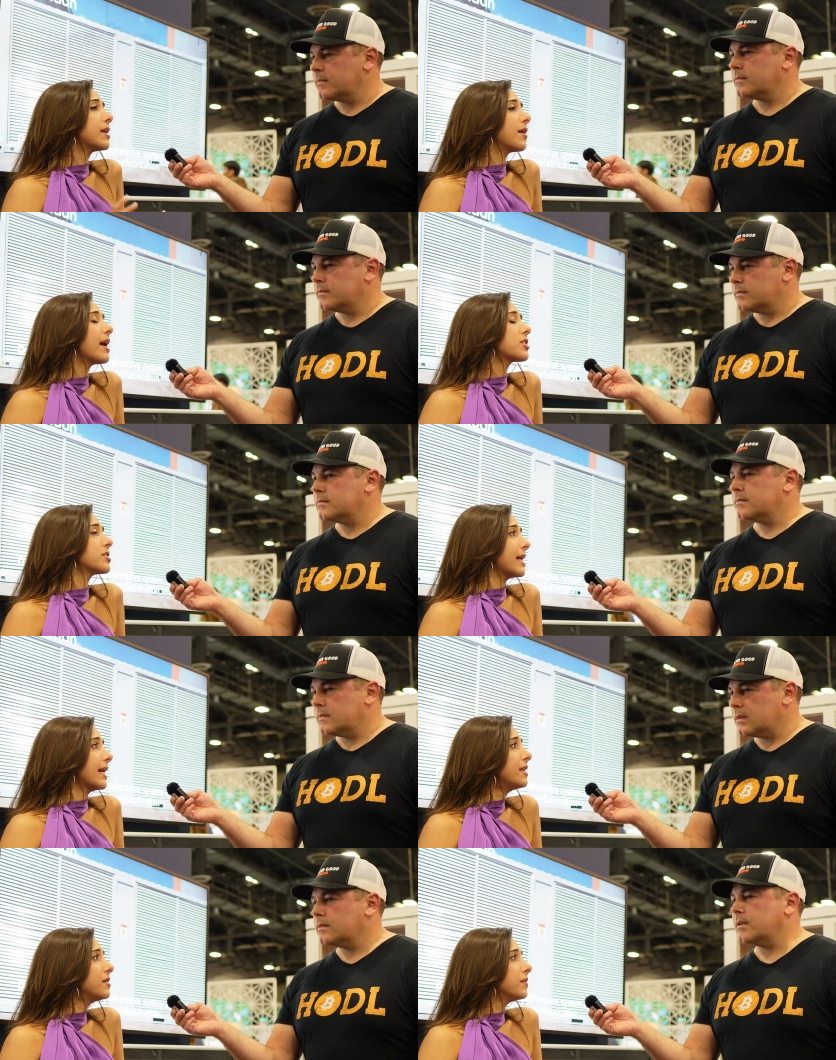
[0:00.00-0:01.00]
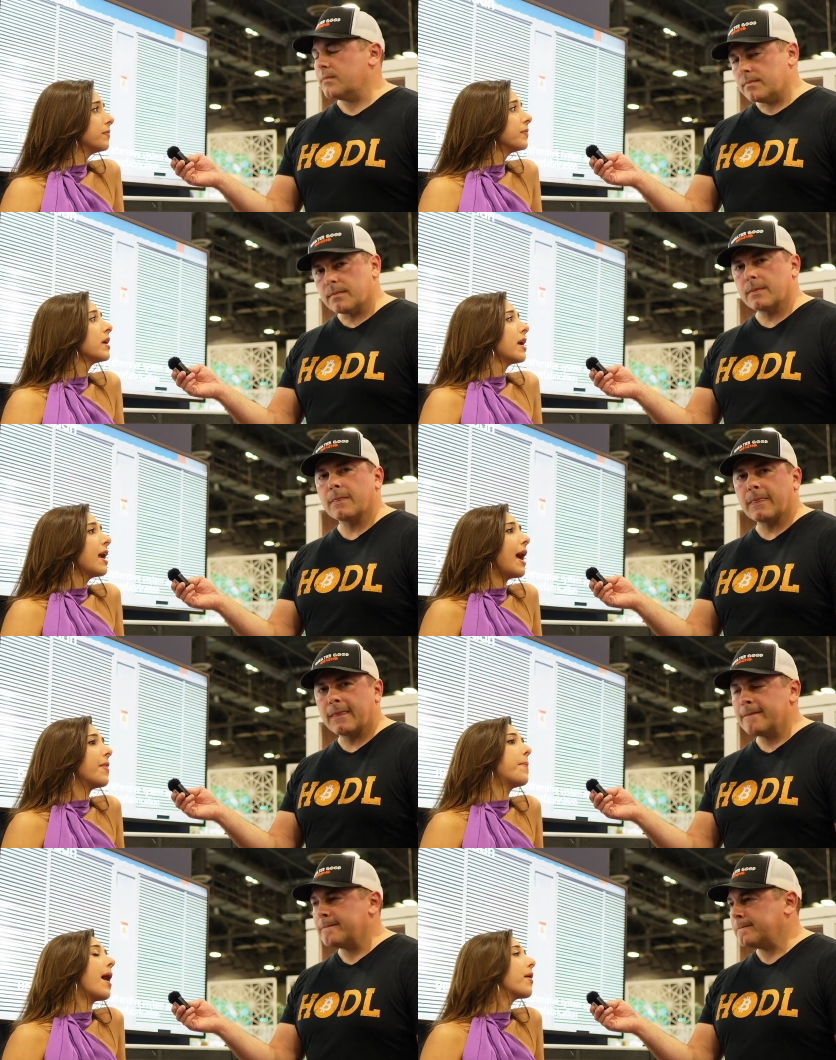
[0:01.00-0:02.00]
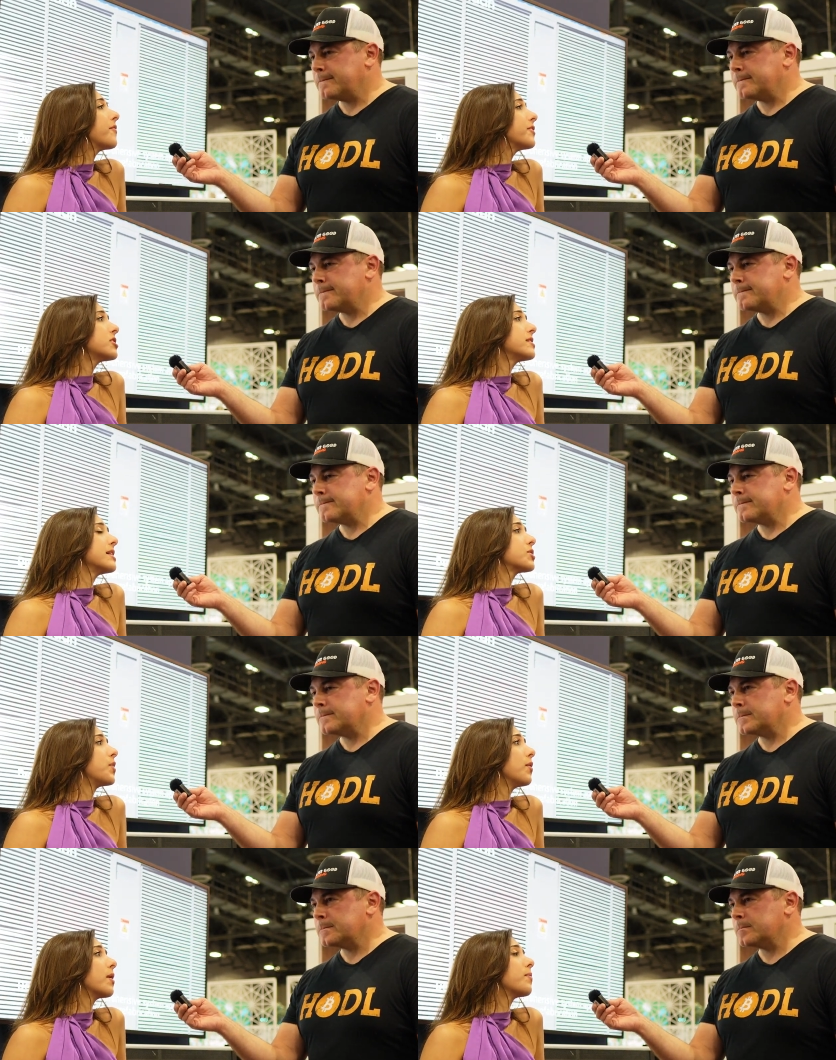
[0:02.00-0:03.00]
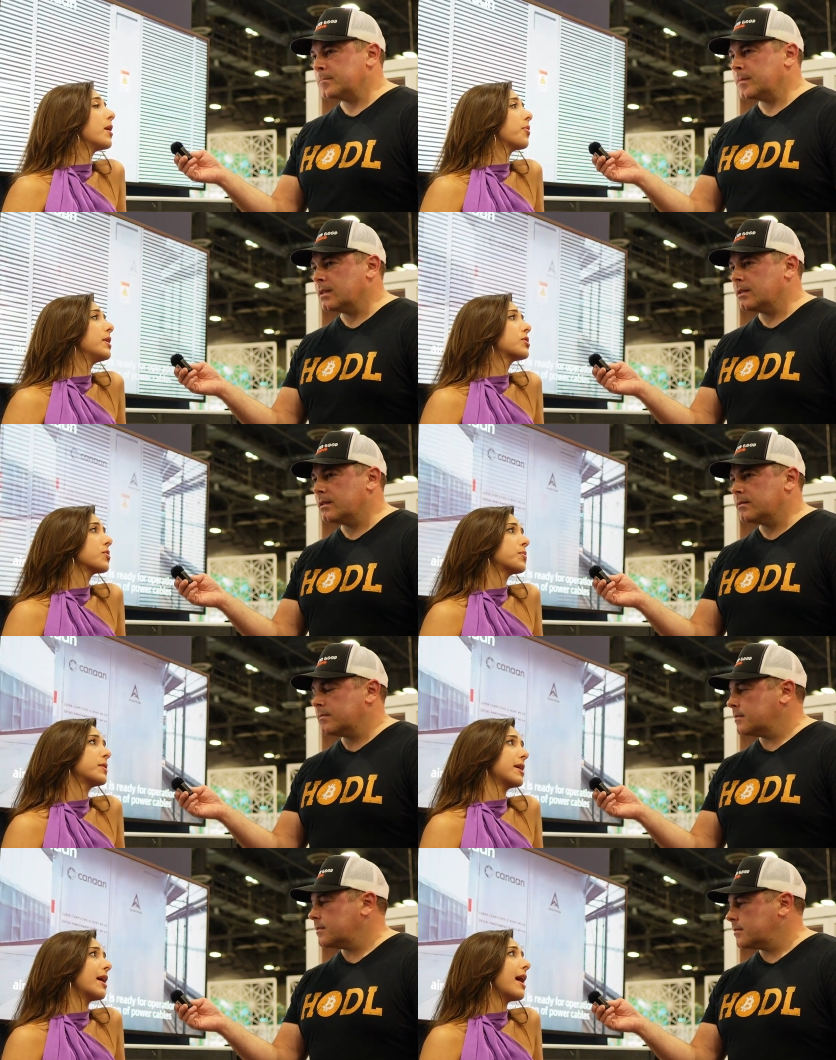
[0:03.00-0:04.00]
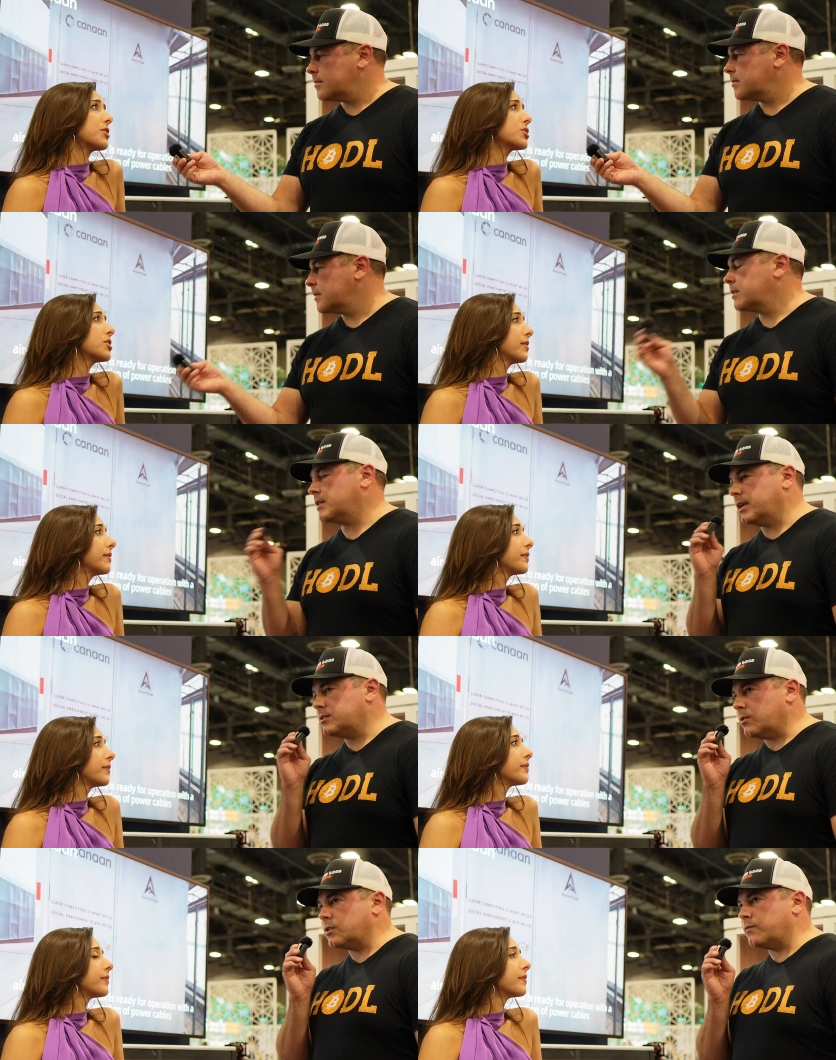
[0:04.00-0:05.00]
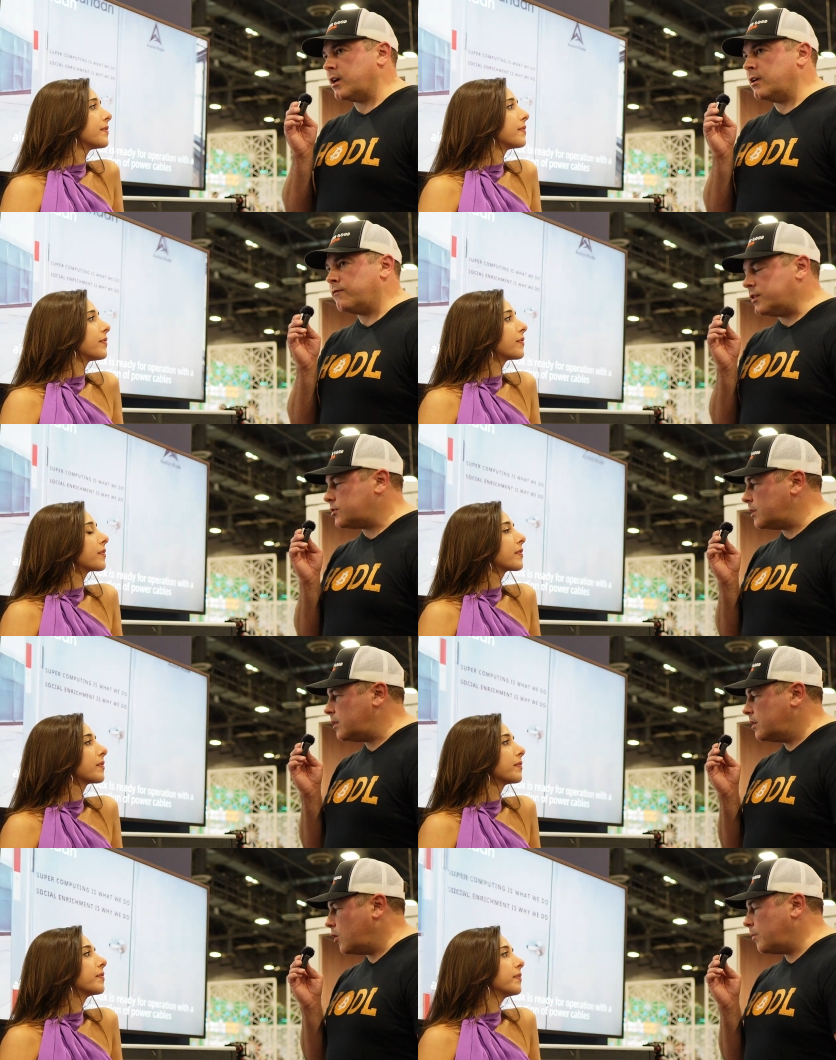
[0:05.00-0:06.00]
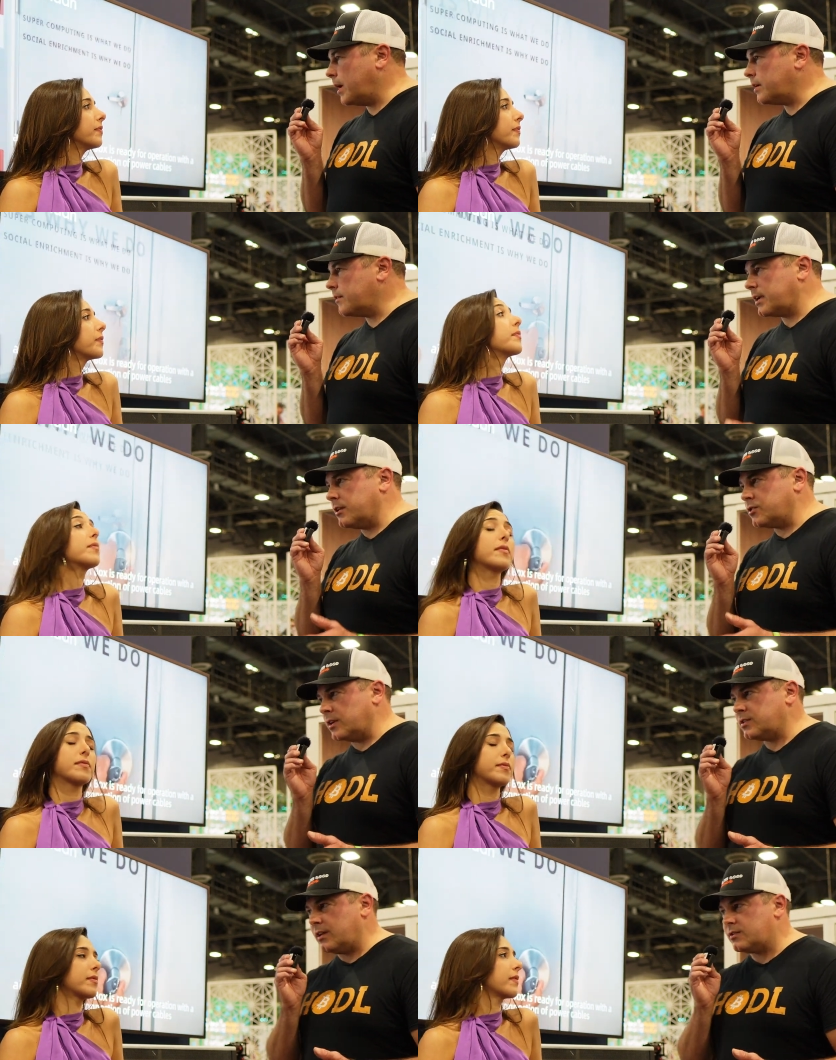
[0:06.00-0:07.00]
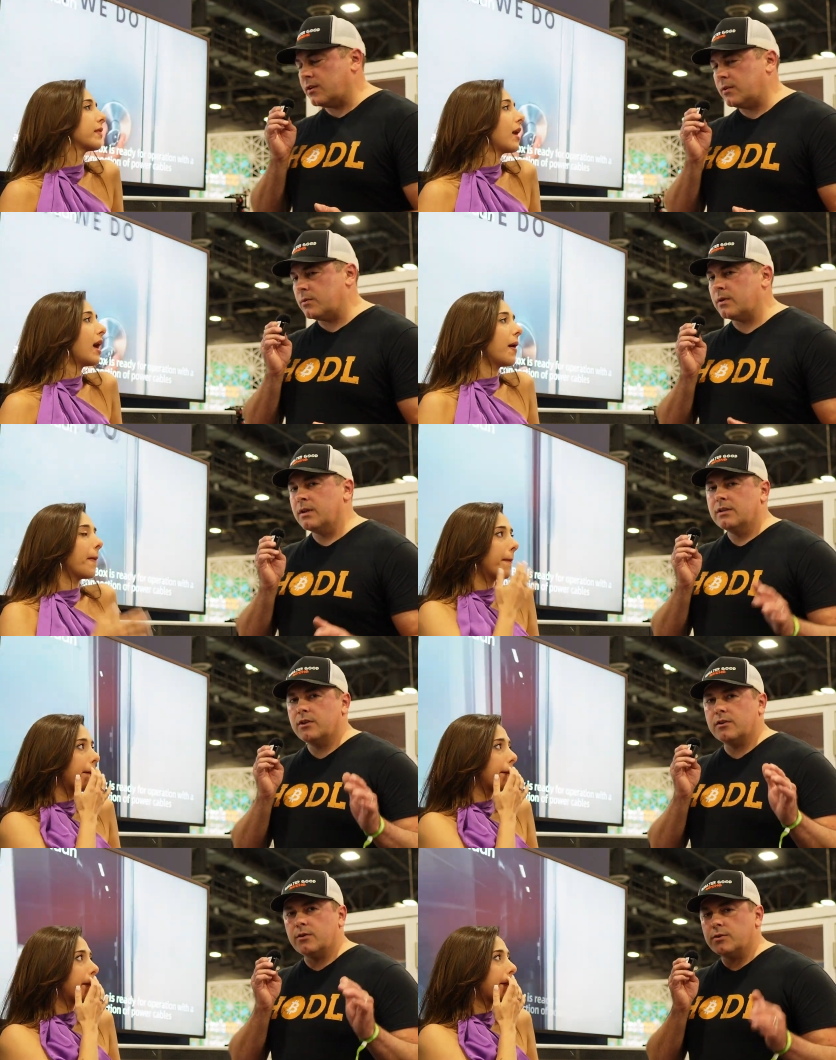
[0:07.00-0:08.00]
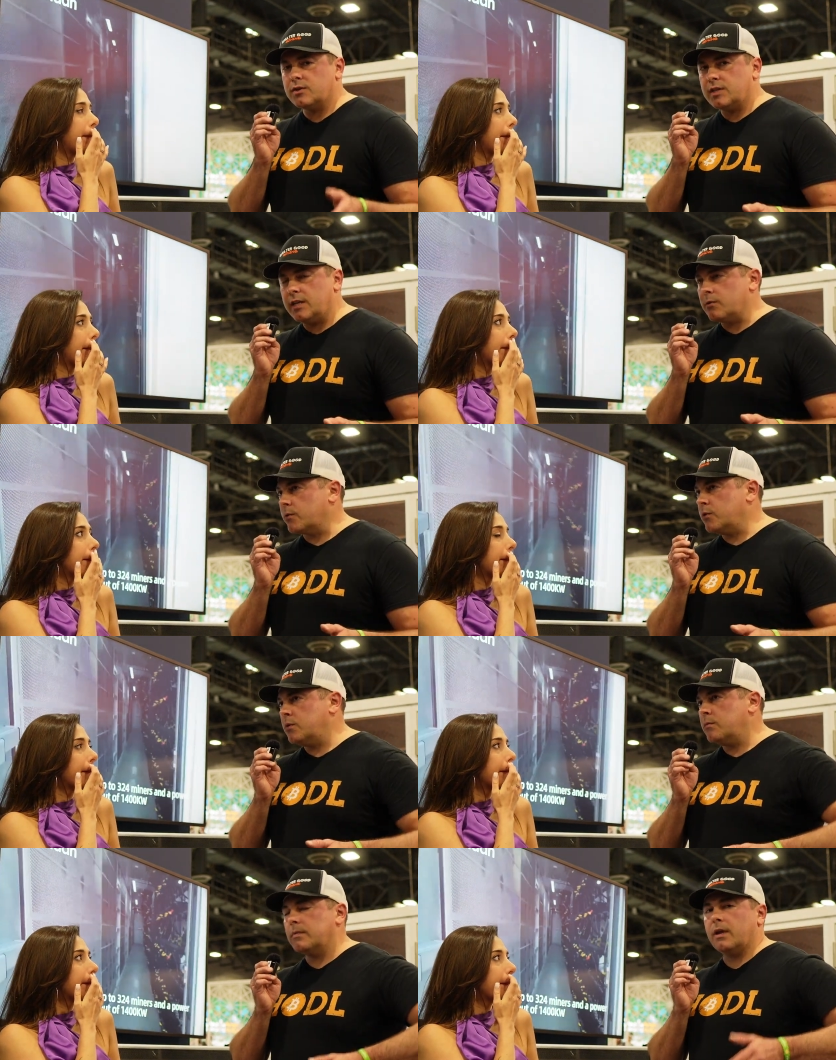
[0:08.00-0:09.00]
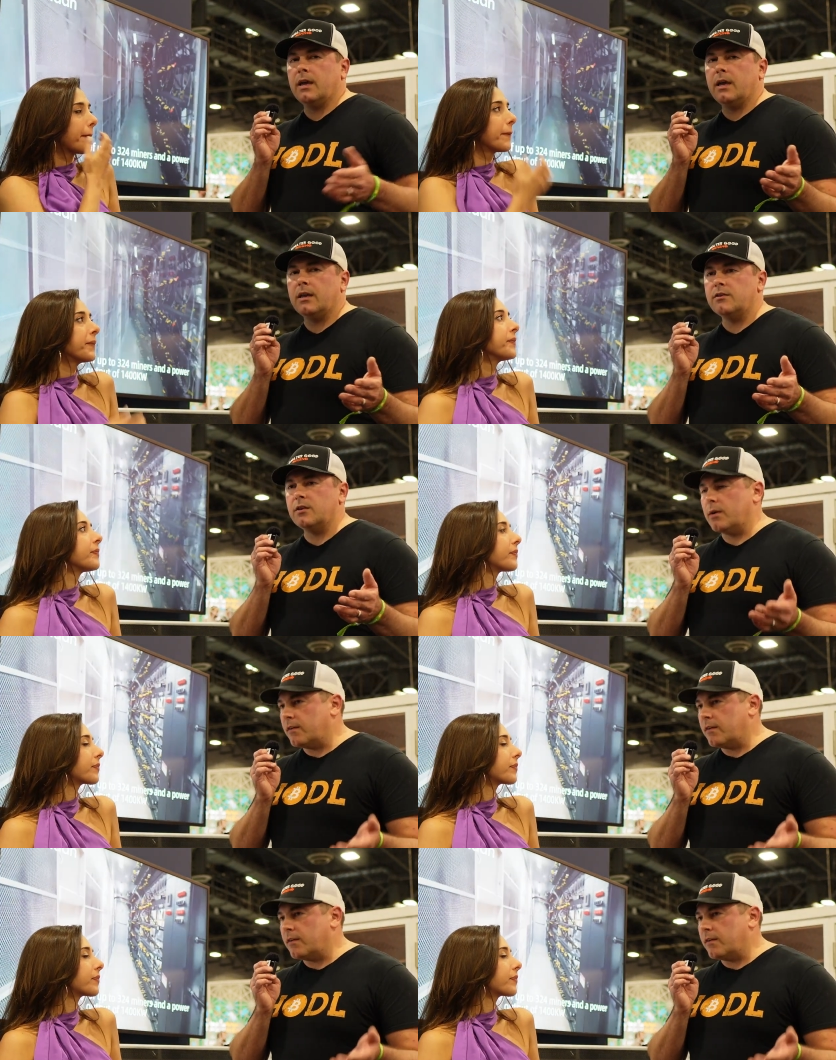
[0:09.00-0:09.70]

Speaker 1: terahash a second. and the power efficiency is 21.3 joules per terahash.
Speaker 2: Nice, so it's a very efficient home miner that can adjust on its own. You can use it to heat a room and you don't